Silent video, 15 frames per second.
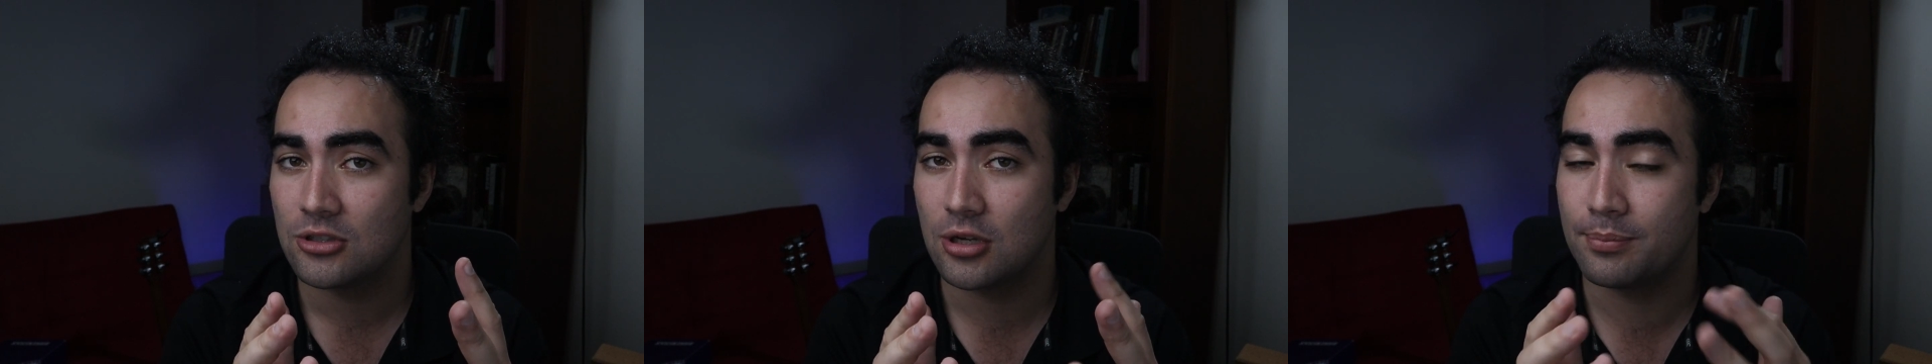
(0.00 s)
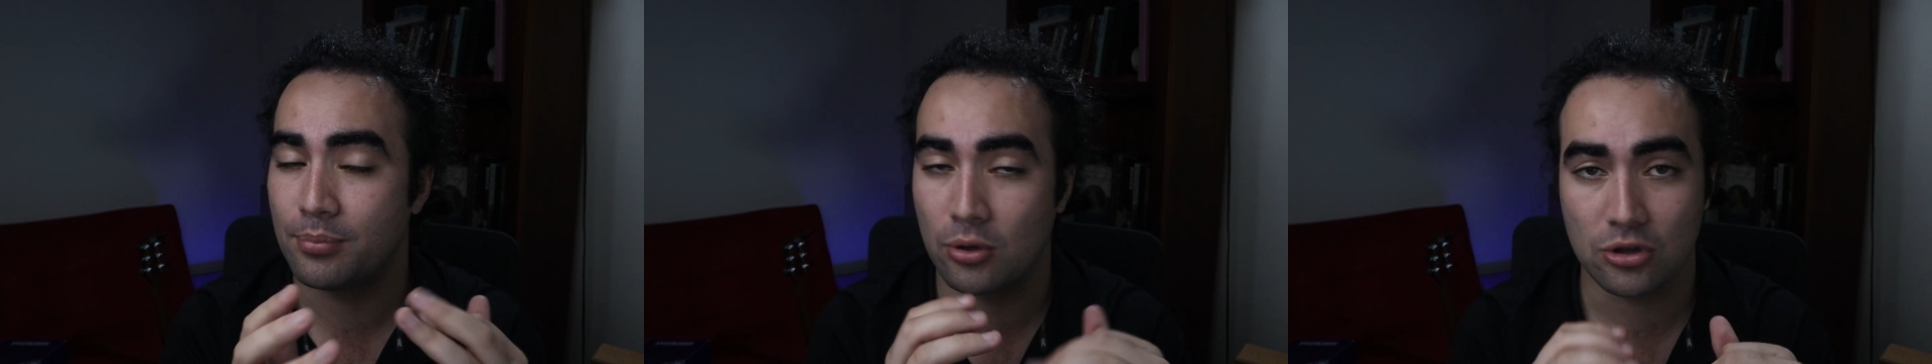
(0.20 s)

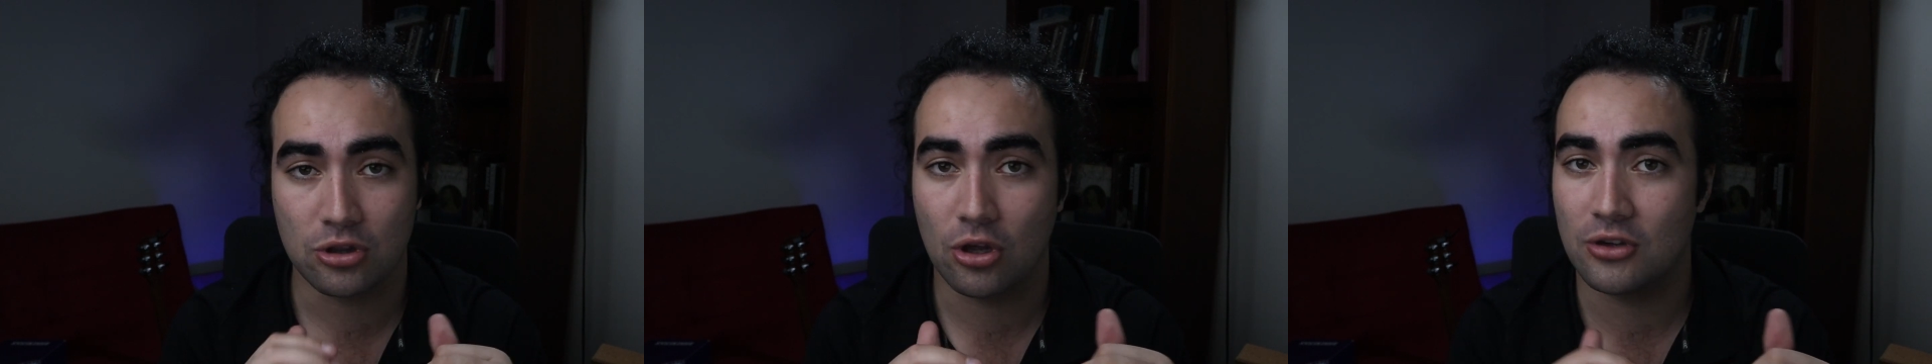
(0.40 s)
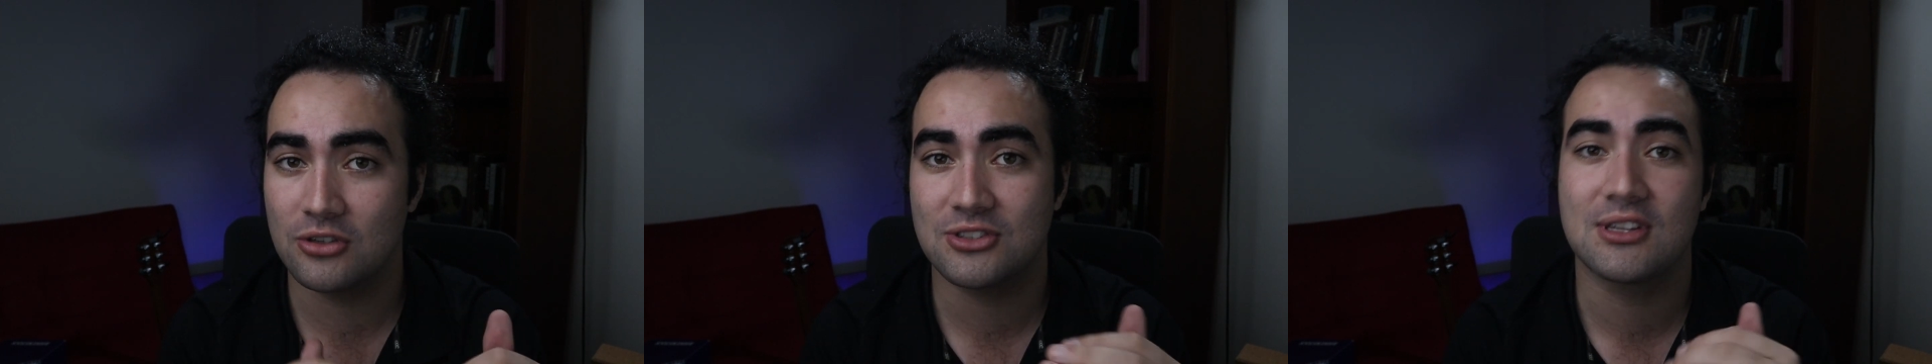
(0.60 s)
to put
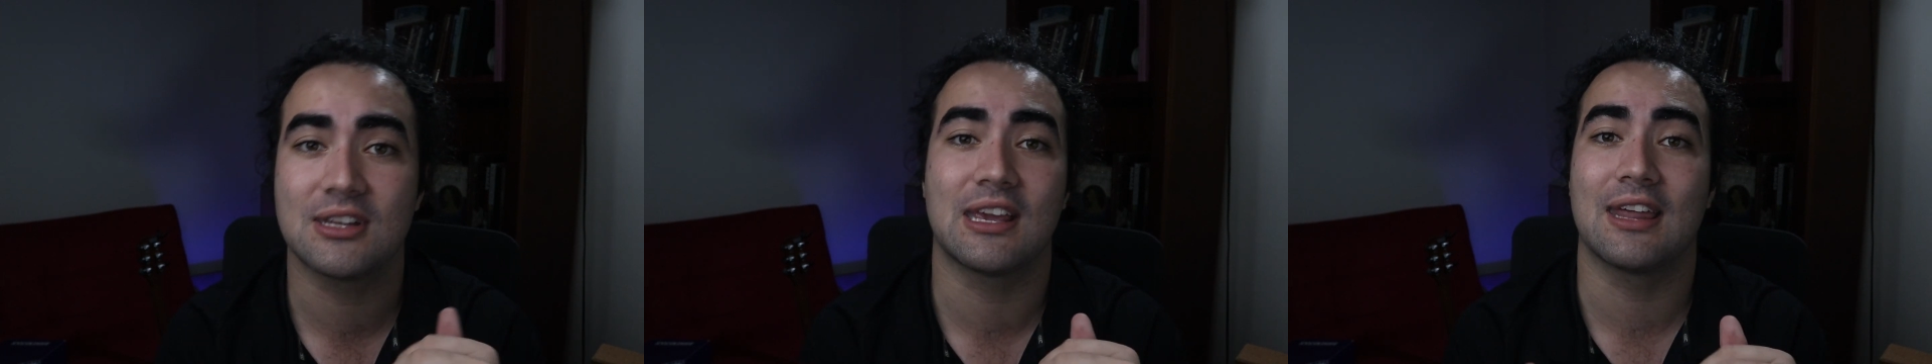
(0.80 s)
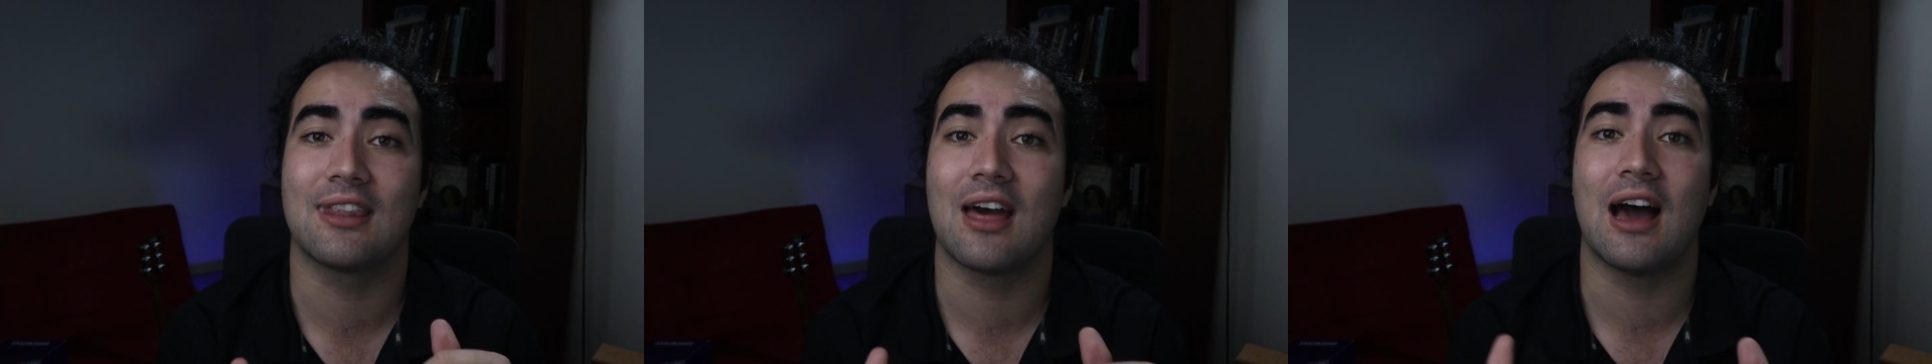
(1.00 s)
those
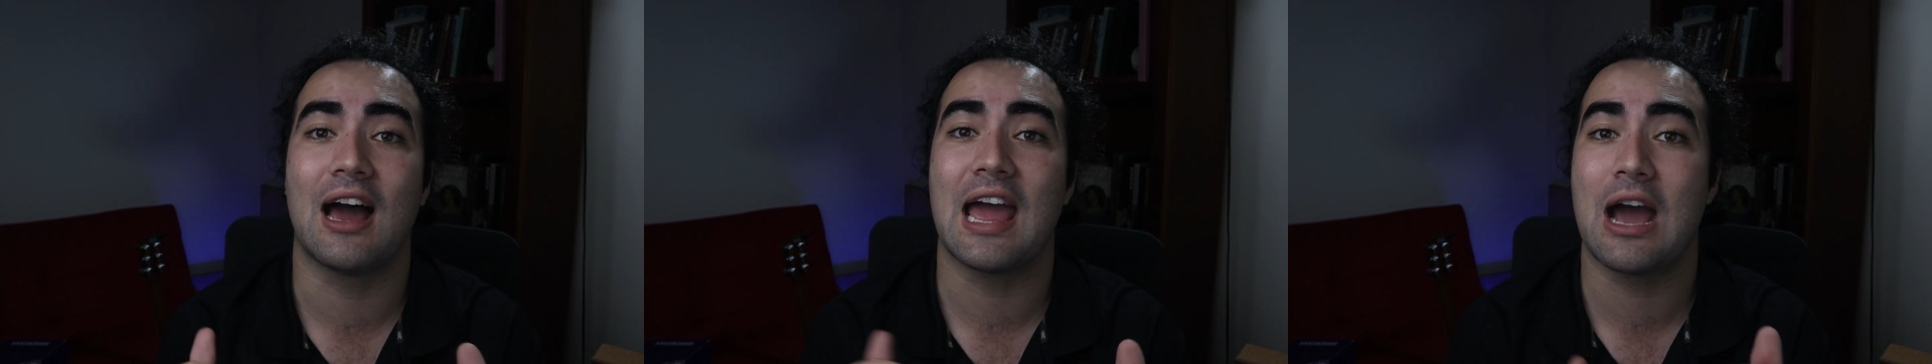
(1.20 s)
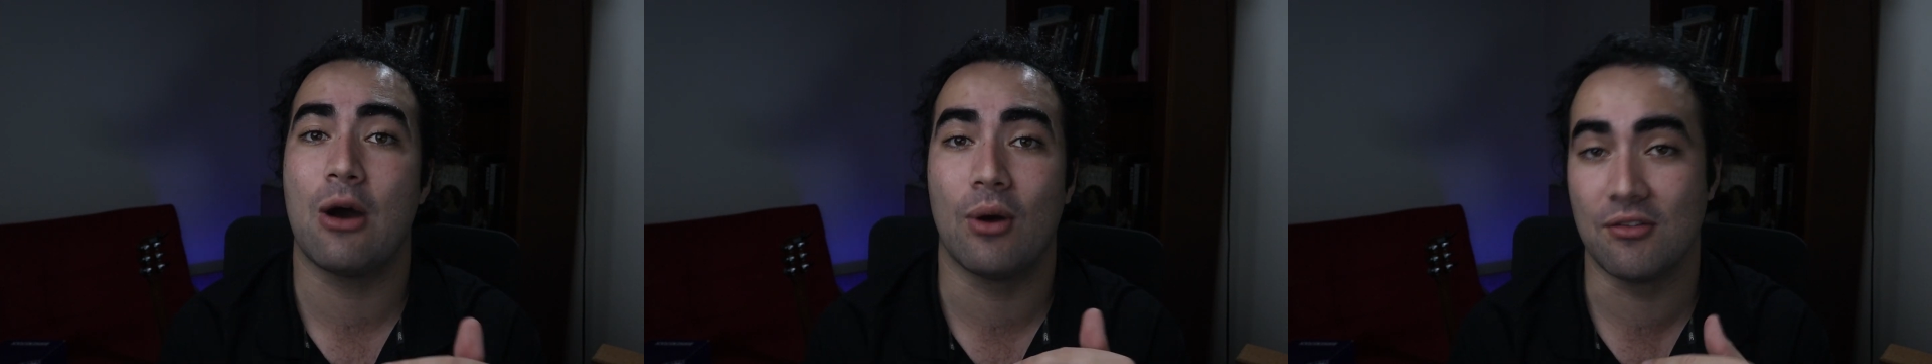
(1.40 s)
together
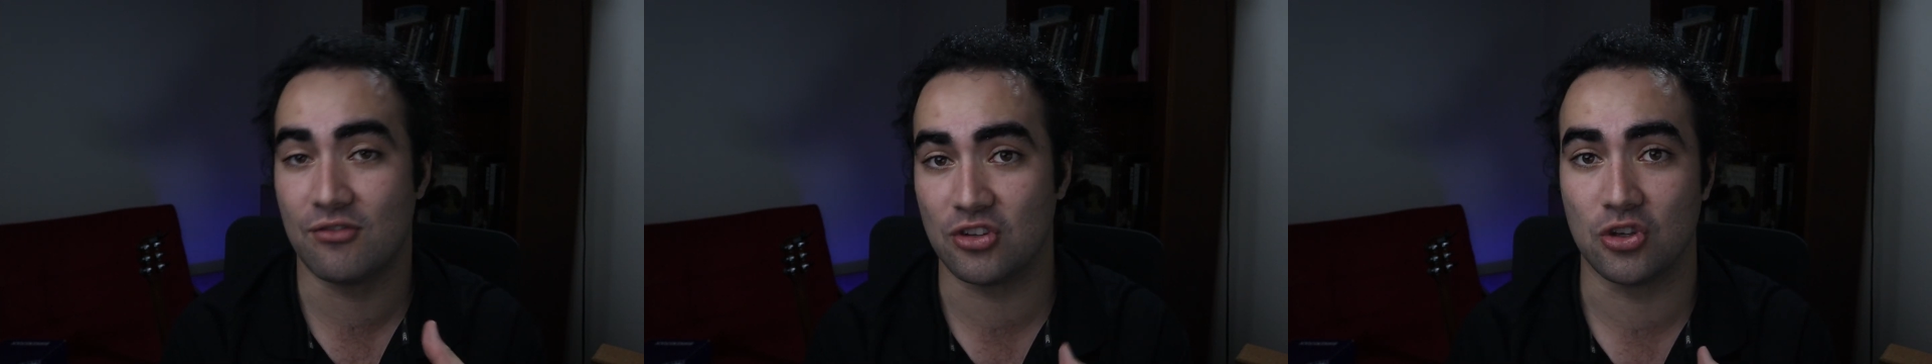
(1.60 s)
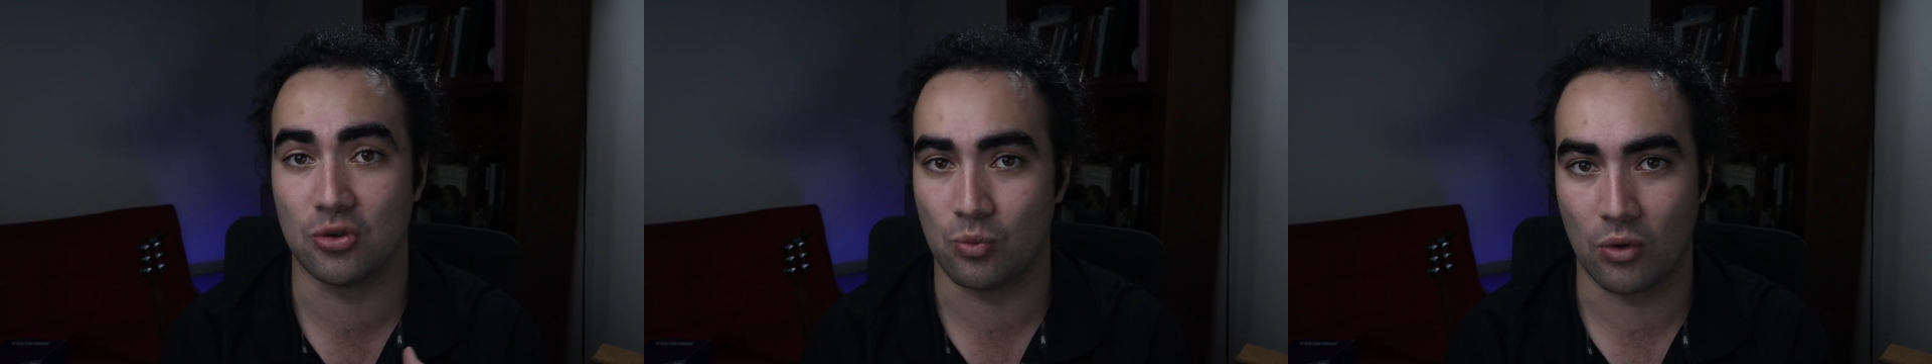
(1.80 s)

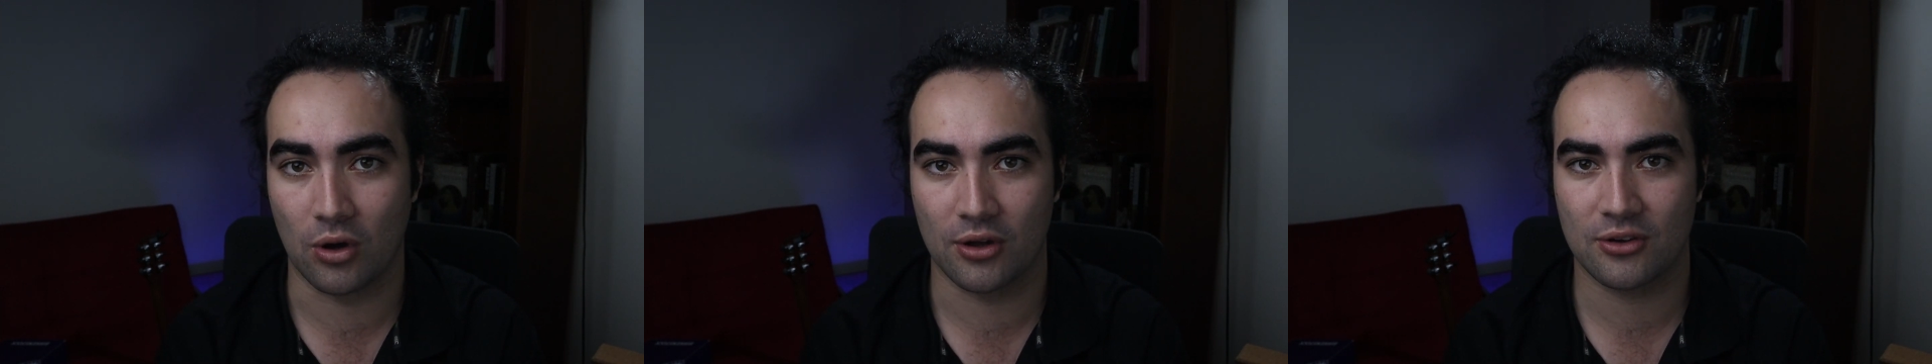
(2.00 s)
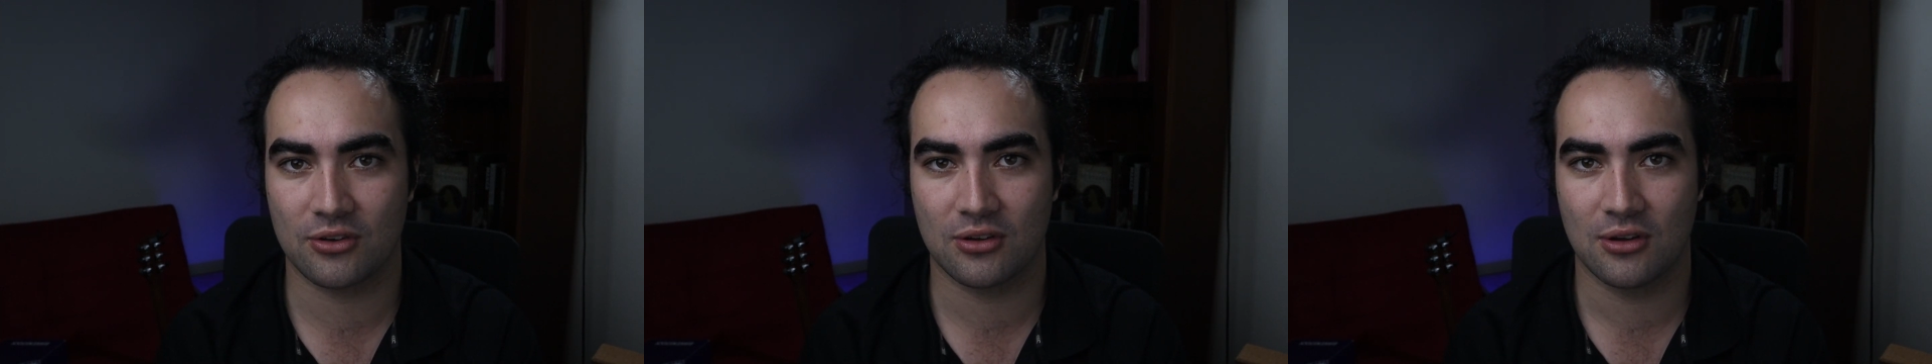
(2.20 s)
however you
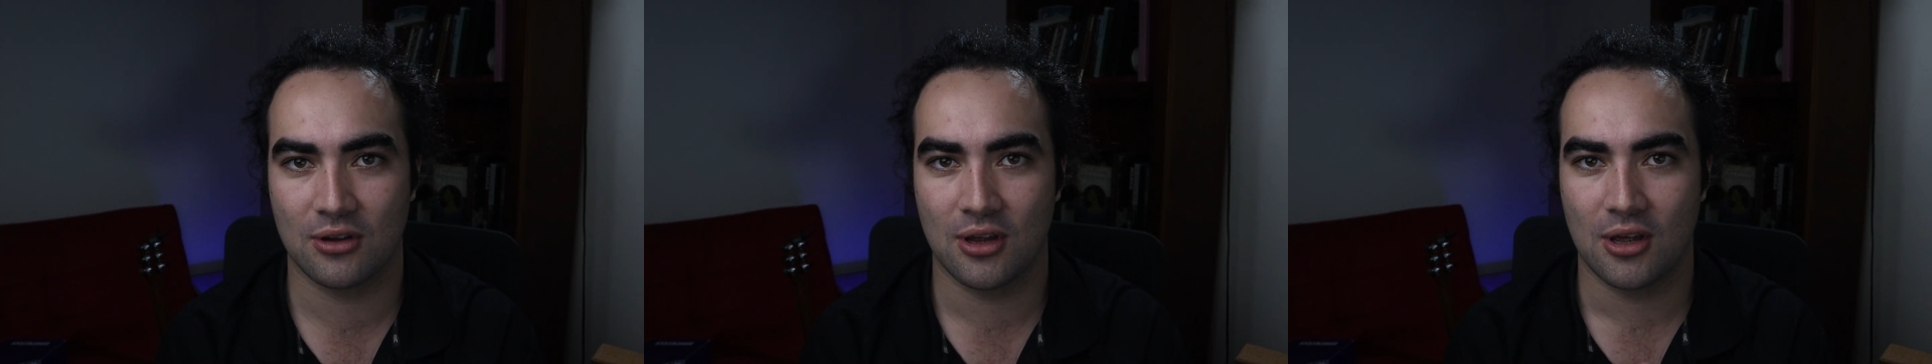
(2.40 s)
want.